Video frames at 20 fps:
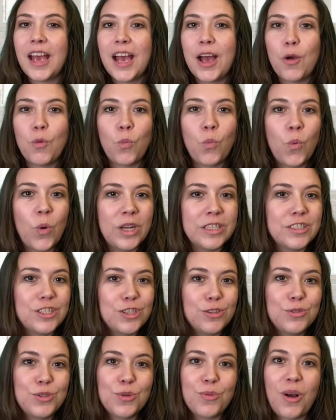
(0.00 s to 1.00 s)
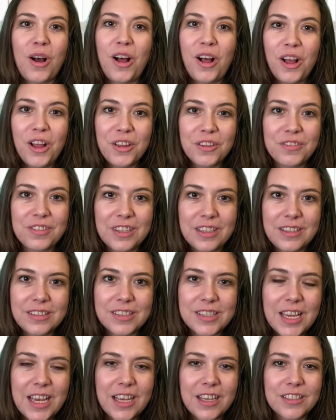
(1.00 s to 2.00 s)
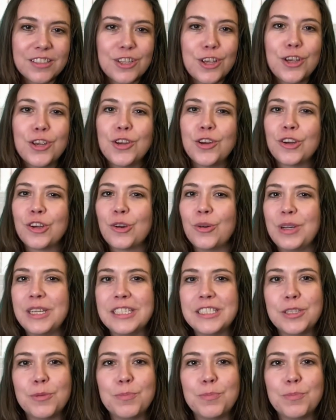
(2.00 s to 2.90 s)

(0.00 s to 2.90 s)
Once you do all of these things, you're going to